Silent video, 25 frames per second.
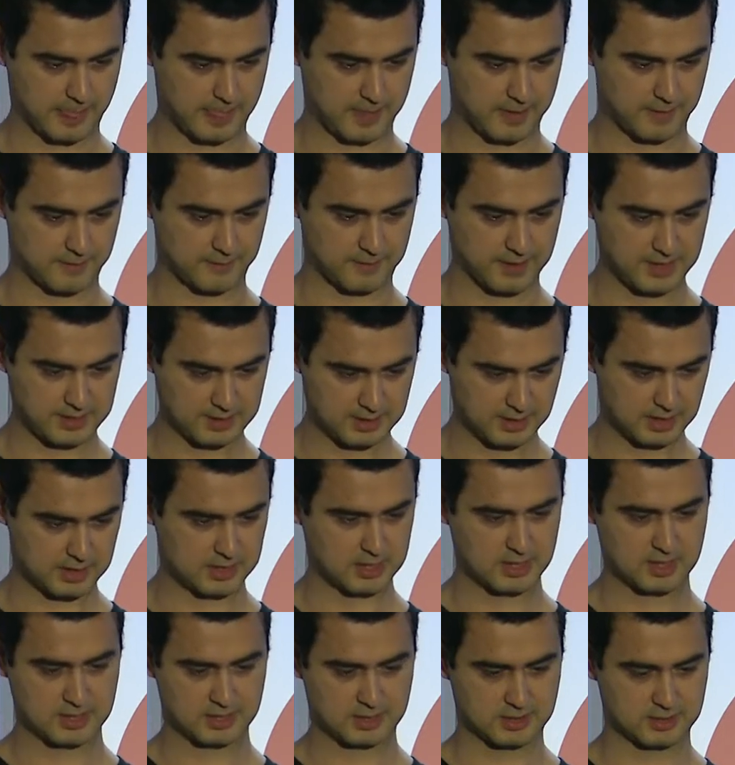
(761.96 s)
When the
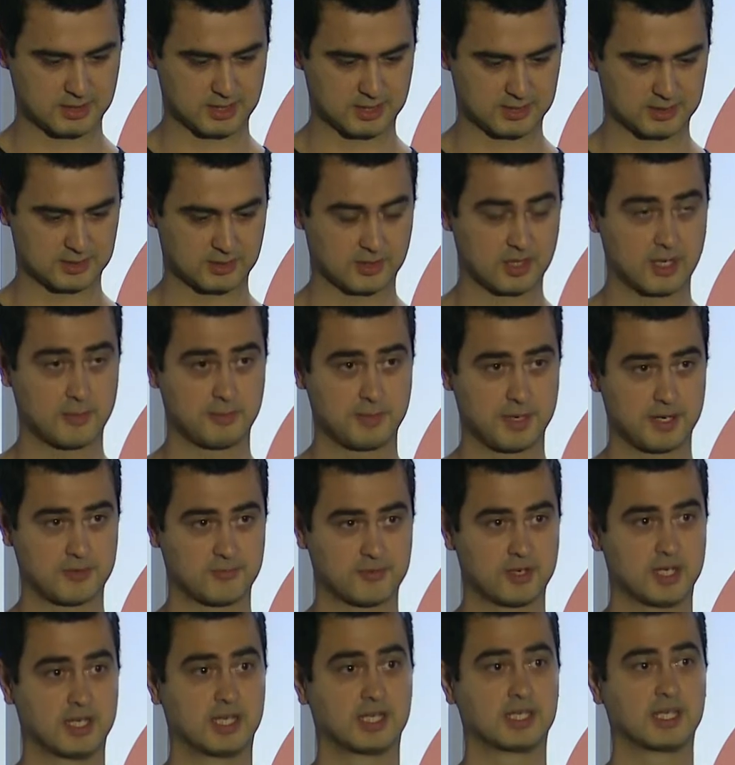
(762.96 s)
EKS cluster up and
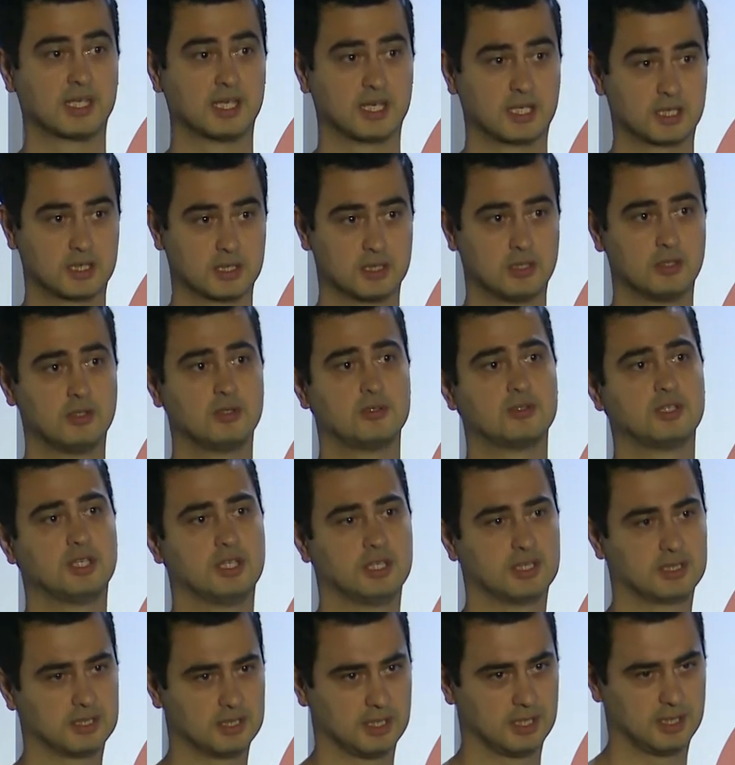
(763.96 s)
running,
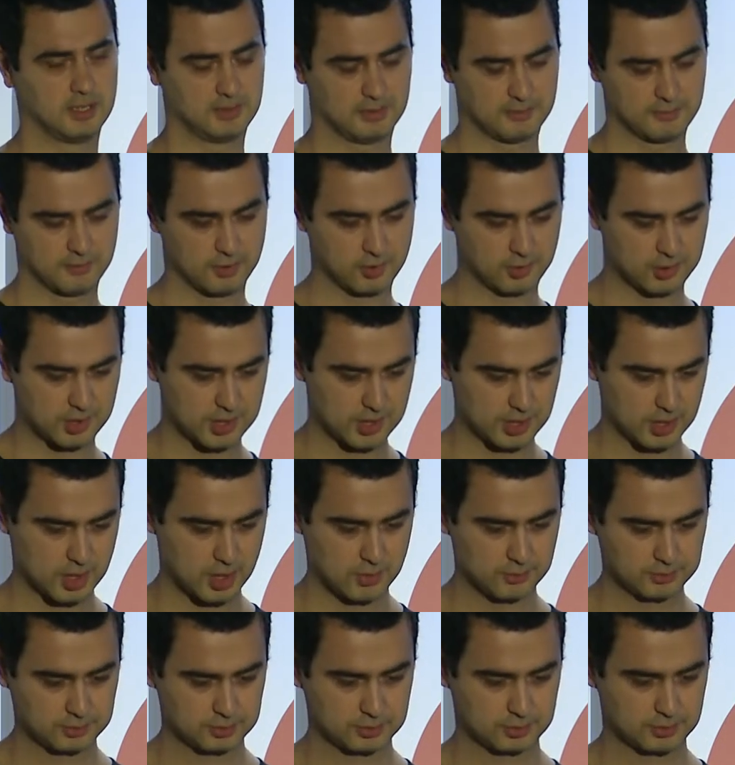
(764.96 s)
including the worker
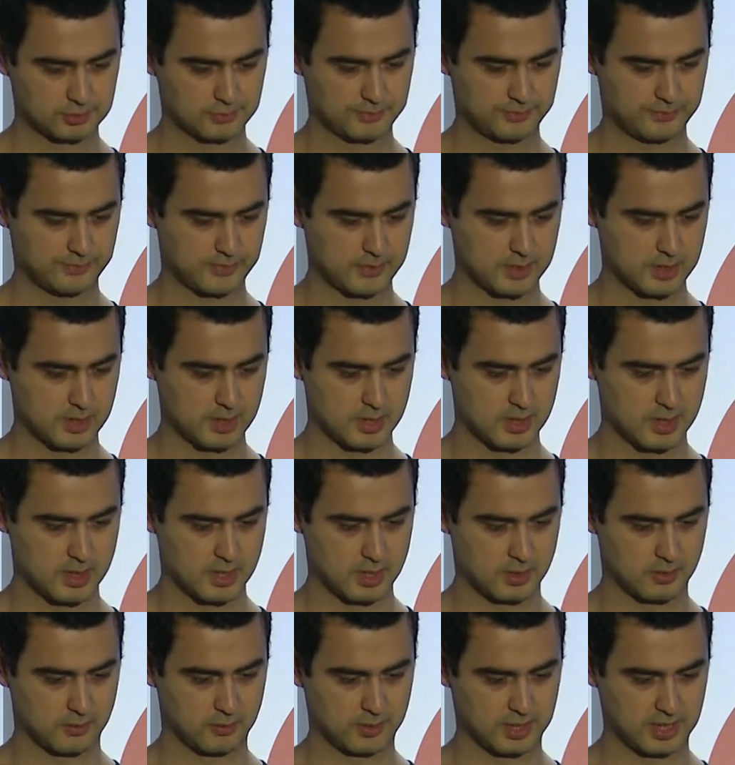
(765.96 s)
nodes,
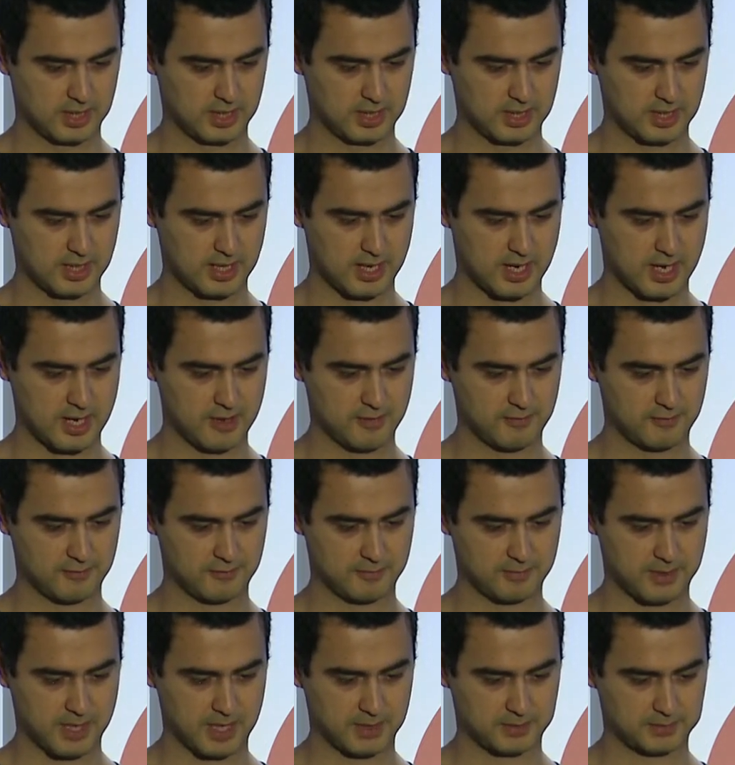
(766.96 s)
we
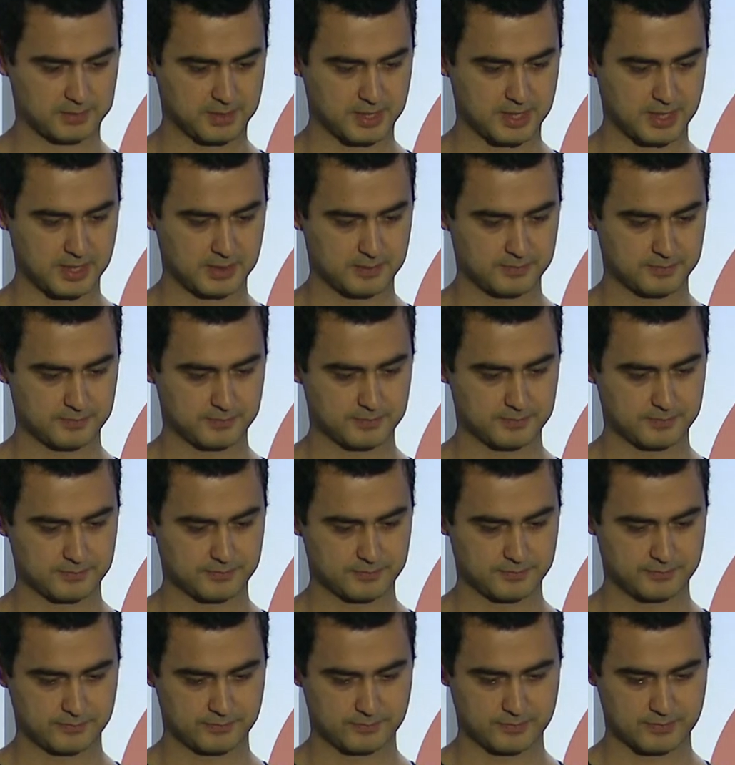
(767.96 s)
have pipeline.
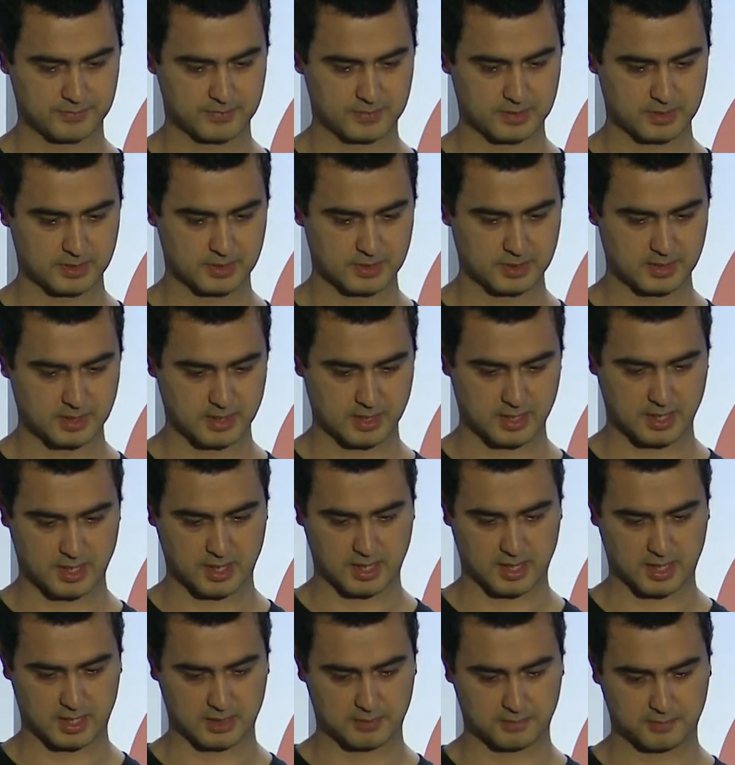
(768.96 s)

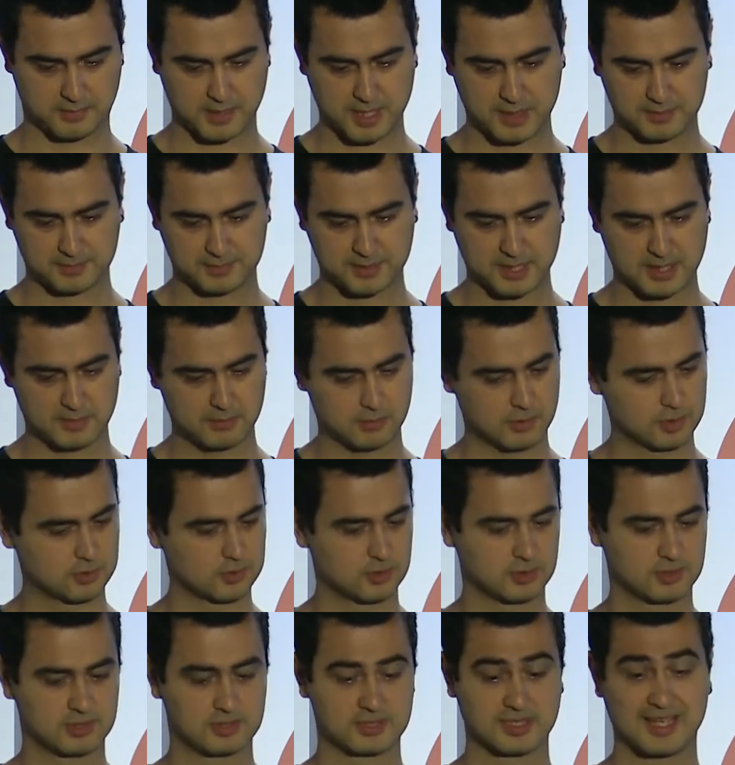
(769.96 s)
And pipeline
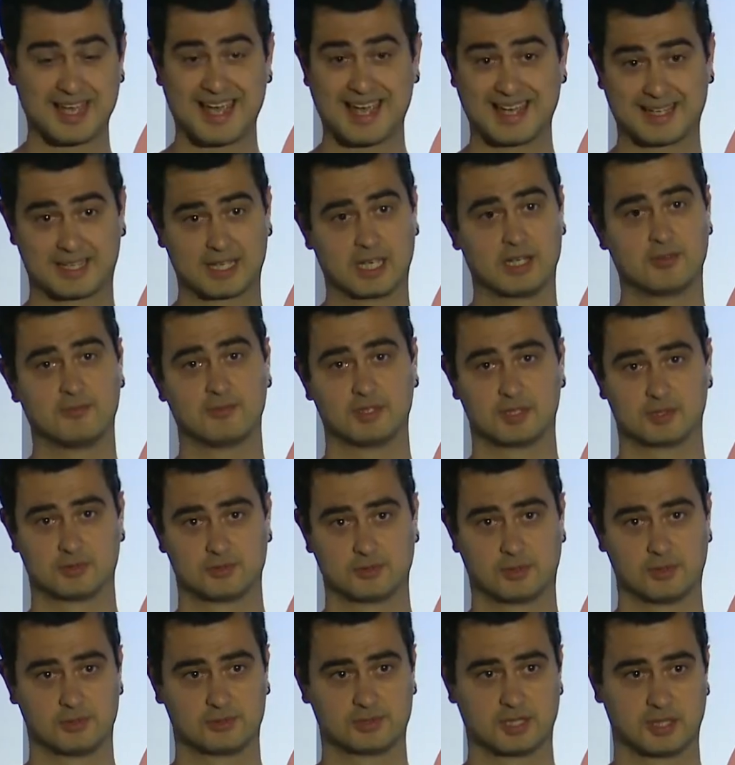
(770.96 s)
modules, again, with
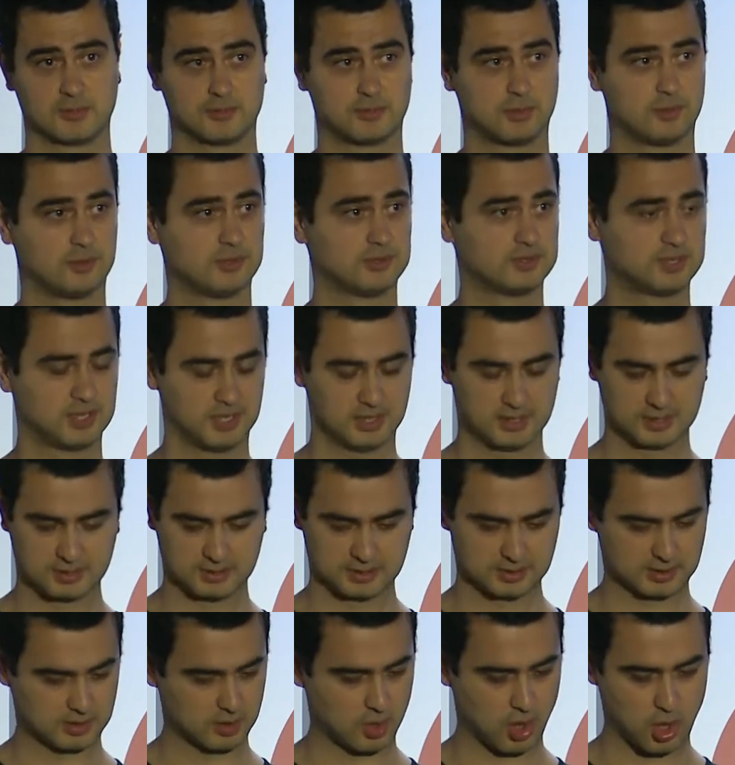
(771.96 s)
roles and
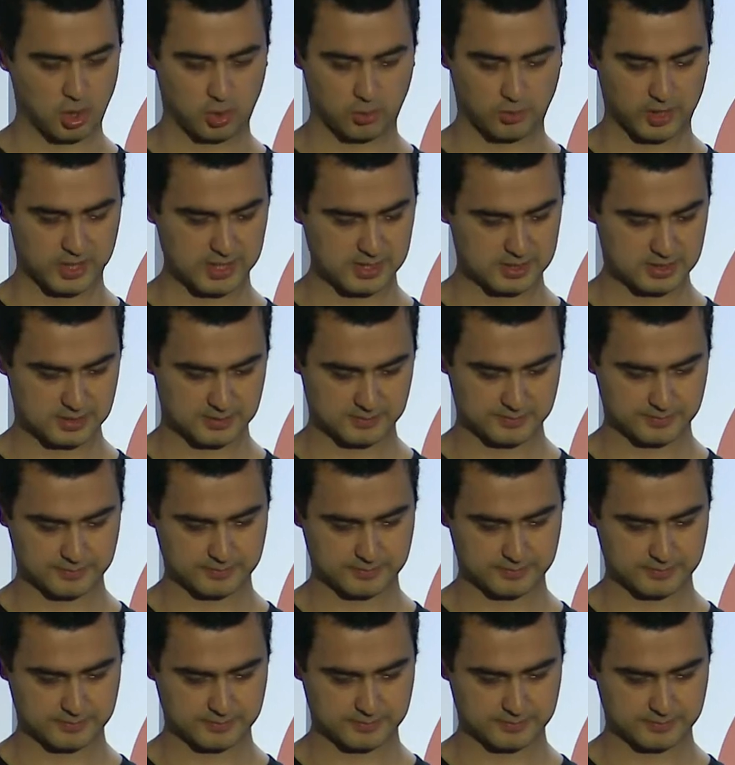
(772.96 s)
policies, always.